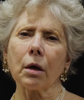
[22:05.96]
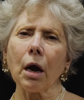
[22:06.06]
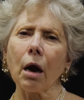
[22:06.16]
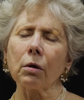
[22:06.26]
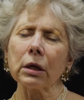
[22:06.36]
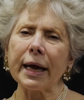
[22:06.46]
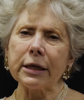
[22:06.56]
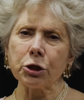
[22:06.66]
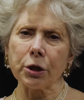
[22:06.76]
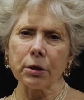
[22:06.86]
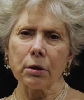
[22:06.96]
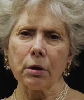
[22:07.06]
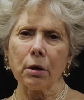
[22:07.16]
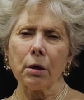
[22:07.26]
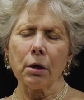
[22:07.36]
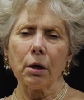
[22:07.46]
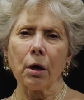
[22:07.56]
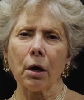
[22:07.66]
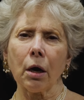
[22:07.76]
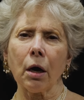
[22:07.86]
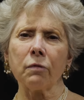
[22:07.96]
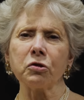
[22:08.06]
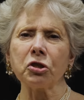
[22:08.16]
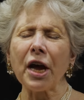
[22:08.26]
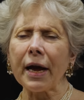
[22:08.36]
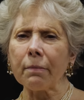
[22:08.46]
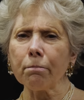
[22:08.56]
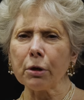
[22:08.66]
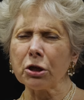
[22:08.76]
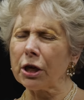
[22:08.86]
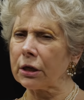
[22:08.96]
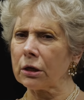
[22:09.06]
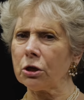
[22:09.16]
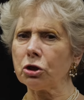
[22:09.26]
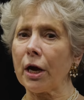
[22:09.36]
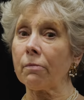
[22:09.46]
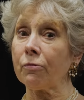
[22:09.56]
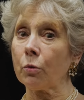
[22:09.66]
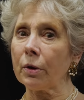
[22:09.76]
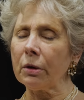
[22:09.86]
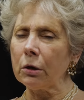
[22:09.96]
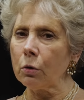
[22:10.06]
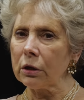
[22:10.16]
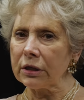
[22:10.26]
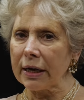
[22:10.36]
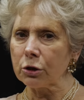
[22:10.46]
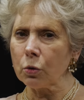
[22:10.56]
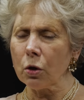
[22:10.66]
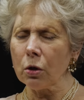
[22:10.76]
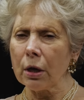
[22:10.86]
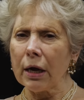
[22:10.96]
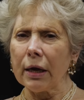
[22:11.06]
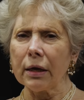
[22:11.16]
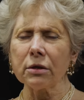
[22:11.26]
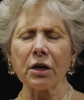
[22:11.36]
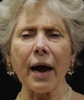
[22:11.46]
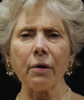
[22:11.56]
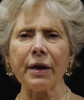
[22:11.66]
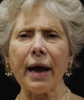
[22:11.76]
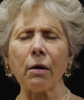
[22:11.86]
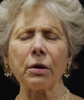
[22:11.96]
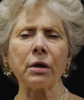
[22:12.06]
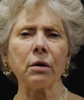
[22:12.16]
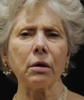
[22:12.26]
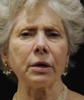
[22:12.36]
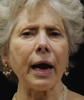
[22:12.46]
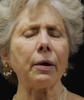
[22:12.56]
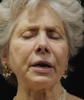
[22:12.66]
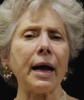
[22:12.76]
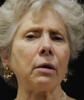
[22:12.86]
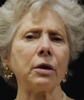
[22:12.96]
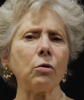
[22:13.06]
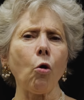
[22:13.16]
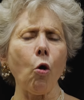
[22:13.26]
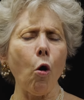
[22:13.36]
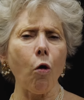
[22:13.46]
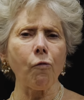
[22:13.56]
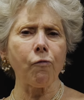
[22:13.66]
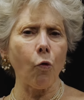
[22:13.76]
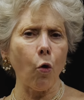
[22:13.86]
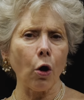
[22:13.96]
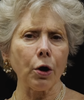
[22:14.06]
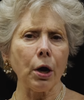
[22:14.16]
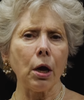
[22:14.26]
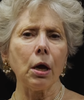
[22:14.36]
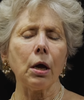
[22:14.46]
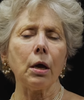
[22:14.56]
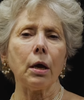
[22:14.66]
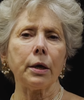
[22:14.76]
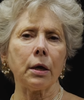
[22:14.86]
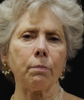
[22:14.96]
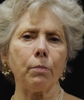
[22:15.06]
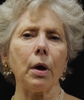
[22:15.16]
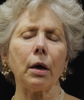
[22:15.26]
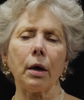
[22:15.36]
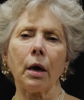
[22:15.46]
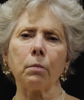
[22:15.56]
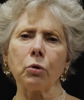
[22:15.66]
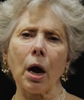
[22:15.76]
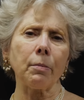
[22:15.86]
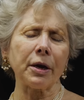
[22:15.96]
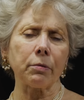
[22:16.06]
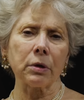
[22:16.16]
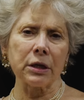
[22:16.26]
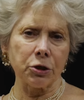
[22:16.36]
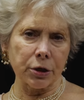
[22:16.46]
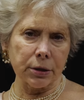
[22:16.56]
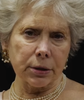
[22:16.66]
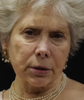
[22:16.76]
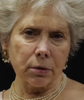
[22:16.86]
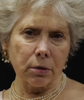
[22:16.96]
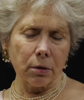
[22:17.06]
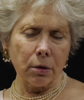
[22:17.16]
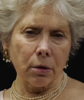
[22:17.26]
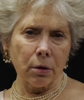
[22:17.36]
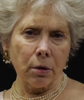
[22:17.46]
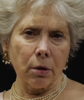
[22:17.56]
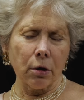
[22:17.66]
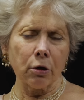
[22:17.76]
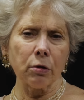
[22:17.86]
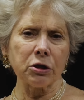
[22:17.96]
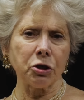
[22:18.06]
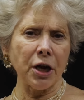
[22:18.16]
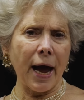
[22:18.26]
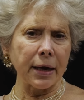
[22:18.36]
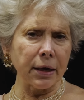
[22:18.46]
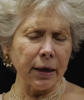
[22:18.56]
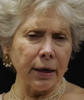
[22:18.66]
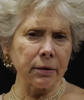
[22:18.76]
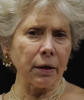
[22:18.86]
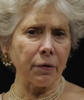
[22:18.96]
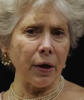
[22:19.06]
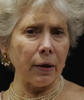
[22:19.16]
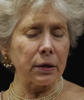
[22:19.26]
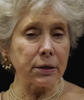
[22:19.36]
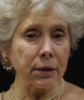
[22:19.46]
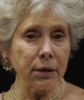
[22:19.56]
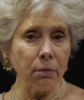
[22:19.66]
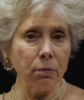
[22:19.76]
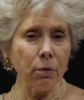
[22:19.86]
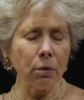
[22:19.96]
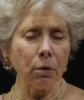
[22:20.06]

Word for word: correlation of shame, particularly shame for women who are sexual, is carried out in all four Abrahamic religions: Christianity and Catholicism,